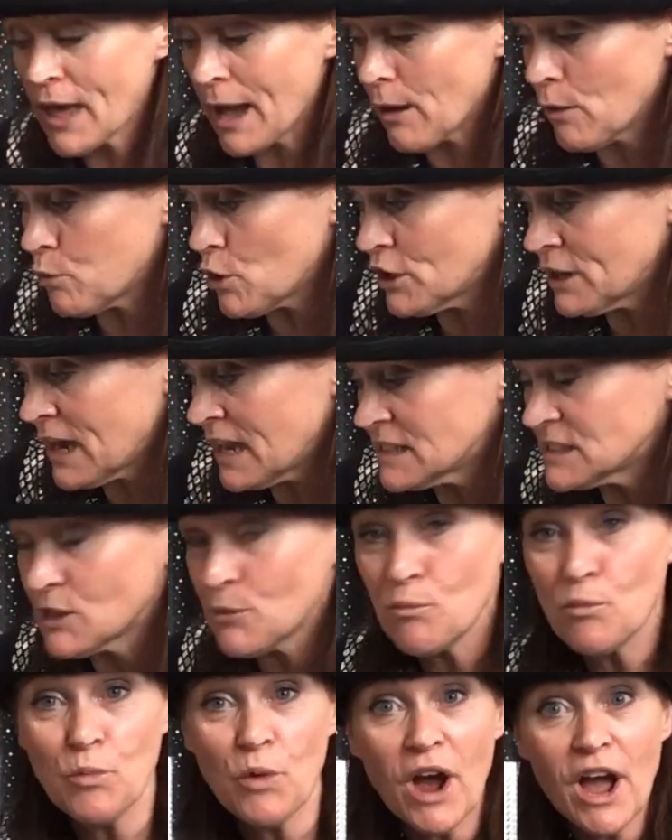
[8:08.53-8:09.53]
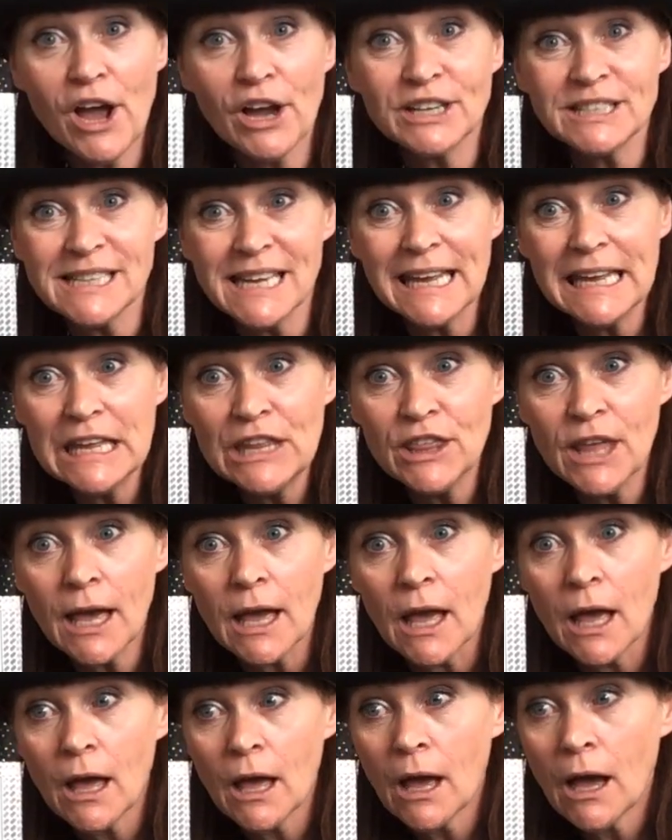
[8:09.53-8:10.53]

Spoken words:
that one hasn't worked either.